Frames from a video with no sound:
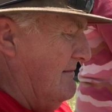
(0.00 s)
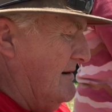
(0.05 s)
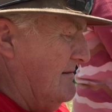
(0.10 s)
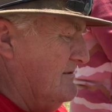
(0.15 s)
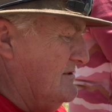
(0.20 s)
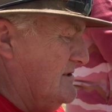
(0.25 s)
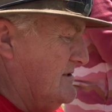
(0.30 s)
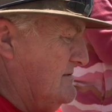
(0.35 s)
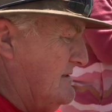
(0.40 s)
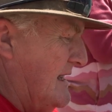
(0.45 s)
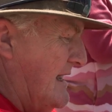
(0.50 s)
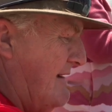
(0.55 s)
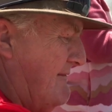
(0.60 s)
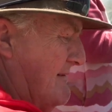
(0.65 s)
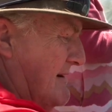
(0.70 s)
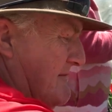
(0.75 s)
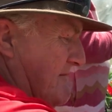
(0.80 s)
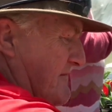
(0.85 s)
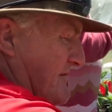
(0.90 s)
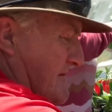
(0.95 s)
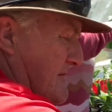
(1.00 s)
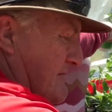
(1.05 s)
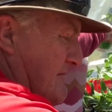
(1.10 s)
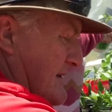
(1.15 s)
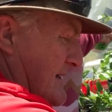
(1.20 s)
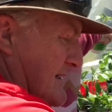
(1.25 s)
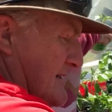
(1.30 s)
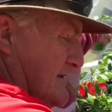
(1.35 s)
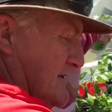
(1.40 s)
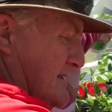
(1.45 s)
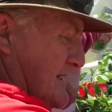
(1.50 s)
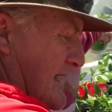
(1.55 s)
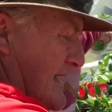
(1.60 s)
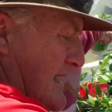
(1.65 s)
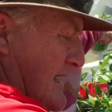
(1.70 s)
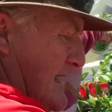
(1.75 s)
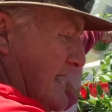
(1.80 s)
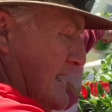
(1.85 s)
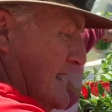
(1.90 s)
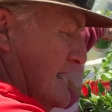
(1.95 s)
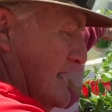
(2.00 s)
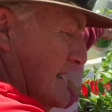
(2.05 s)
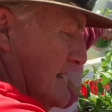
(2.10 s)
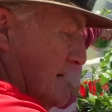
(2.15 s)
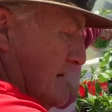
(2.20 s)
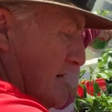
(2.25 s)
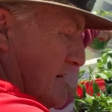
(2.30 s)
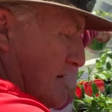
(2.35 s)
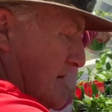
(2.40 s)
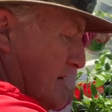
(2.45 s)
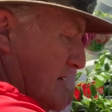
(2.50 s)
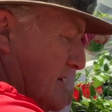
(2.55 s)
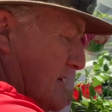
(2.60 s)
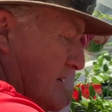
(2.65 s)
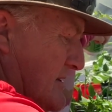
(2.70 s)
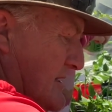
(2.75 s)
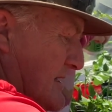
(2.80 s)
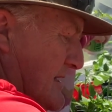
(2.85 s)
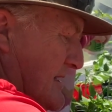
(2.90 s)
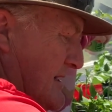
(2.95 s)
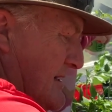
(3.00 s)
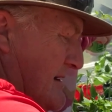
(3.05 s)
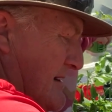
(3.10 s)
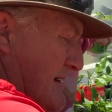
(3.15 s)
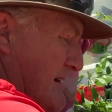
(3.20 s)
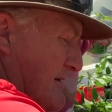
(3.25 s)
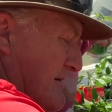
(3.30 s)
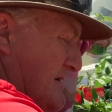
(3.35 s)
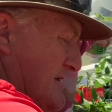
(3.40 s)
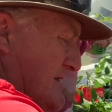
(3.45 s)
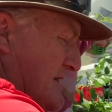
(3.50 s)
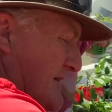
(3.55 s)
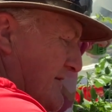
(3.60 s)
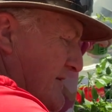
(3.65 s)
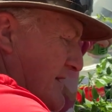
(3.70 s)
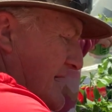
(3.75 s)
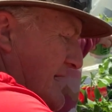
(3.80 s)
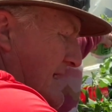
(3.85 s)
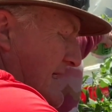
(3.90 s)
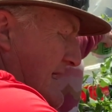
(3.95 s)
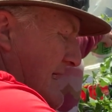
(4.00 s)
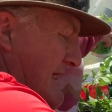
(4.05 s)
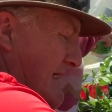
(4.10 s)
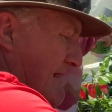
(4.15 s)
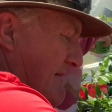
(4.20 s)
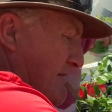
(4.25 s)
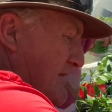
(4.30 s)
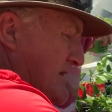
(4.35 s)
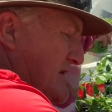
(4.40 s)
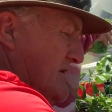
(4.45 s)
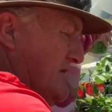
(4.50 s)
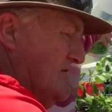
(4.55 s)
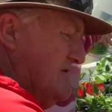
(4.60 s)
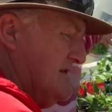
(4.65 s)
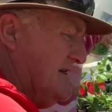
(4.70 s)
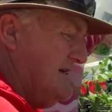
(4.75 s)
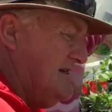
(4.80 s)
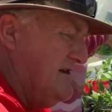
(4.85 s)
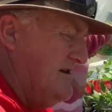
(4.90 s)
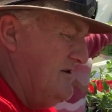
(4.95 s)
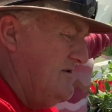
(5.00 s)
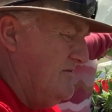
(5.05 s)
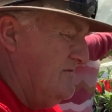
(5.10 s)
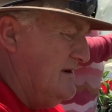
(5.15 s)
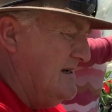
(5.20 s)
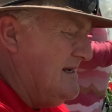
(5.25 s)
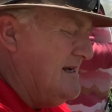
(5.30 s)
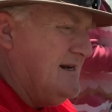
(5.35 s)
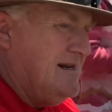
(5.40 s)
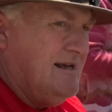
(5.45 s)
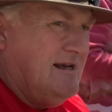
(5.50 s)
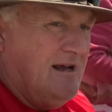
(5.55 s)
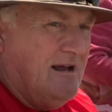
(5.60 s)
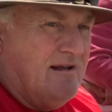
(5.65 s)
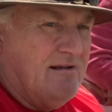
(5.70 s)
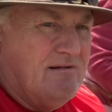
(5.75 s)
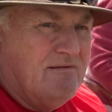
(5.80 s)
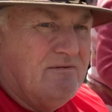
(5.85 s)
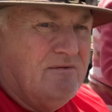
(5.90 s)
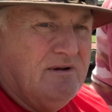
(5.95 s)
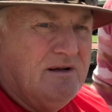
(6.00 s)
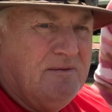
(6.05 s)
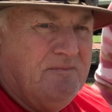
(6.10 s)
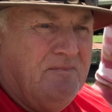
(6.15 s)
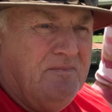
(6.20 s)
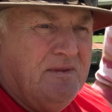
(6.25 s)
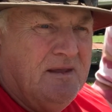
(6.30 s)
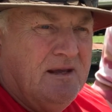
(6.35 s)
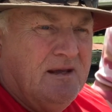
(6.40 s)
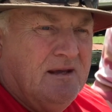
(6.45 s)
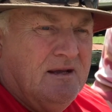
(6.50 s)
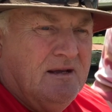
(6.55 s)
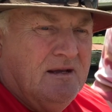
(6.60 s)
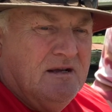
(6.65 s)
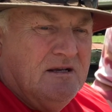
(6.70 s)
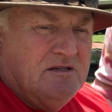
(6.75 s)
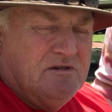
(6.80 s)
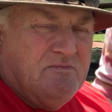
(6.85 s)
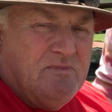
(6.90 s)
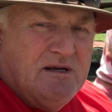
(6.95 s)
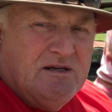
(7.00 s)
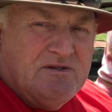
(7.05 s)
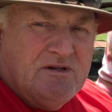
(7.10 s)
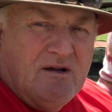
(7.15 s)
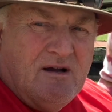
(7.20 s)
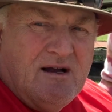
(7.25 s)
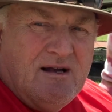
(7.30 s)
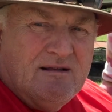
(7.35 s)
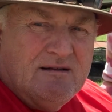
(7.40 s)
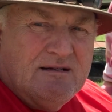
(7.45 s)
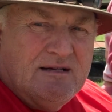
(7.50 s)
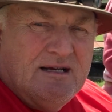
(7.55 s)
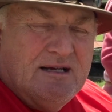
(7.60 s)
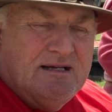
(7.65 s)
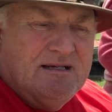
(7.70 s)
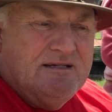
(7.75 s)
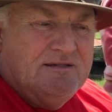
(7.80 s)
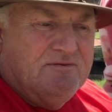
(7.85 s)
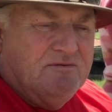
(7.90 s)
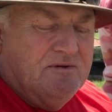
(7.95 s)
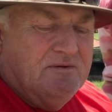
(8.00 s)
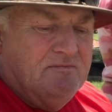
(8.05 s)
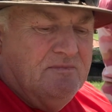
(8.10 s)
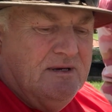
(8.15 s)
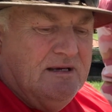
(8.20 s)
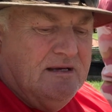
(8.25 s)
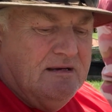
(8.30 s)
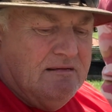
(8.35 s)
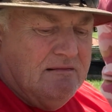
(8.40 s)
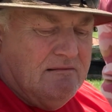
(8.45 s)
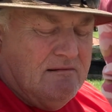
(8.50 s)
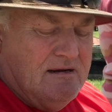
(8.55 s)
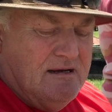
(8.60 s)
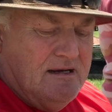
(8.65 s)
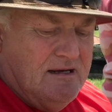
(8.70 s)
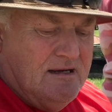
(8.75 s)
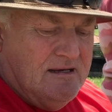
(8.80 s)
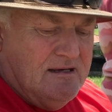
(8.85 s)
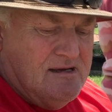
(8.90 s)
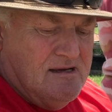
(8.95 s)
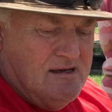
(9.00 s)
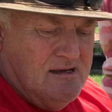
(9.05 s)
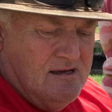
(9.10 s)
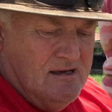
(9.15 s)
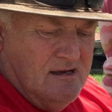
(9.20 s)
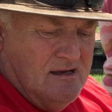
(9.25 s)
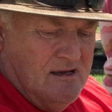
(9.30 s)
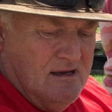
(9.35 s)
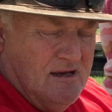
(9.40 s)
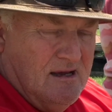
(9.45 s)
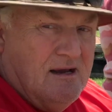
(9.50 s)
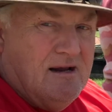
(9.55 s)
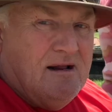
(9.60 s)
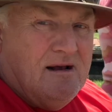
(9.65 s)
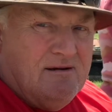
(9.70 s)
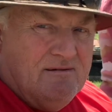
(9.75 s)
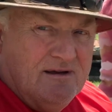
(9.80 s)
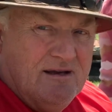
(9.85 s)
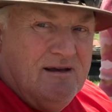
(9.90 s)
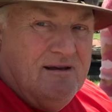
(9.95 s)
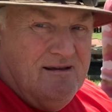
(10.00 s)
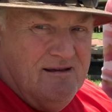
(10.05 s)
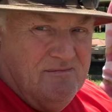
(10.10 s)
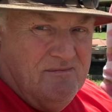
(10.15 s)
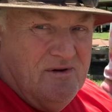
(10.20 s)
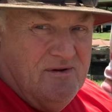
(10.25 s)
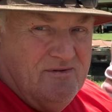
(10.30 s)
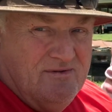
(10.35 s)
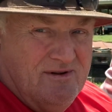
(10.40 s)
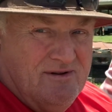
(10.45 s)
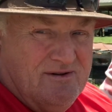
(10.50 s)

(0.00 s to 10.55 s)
We was having them for Mother's Day and cooking, you know, and stuff like that. And we usually do, we get together with special holidays with me and Greg, and I'll get him on here